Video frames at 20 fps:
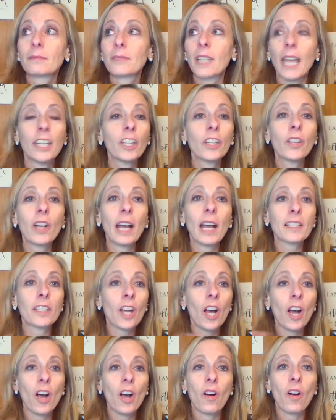And you guys
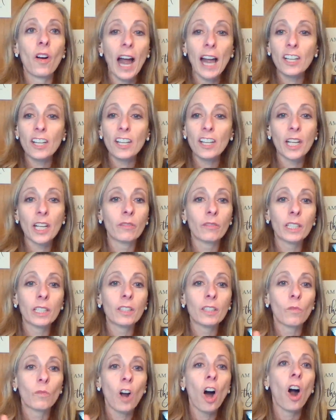know, hashtag
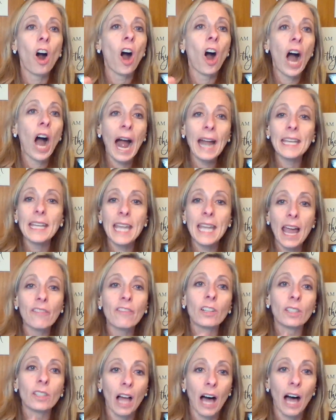real and raw, I
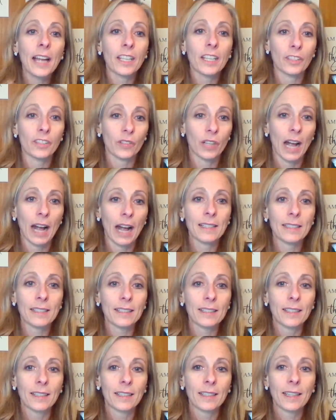never lie to you
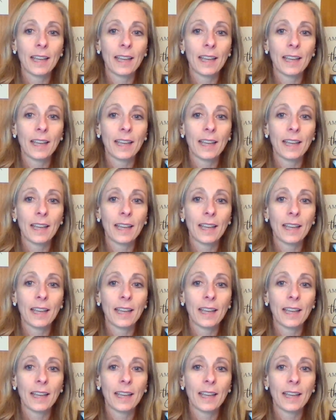guys.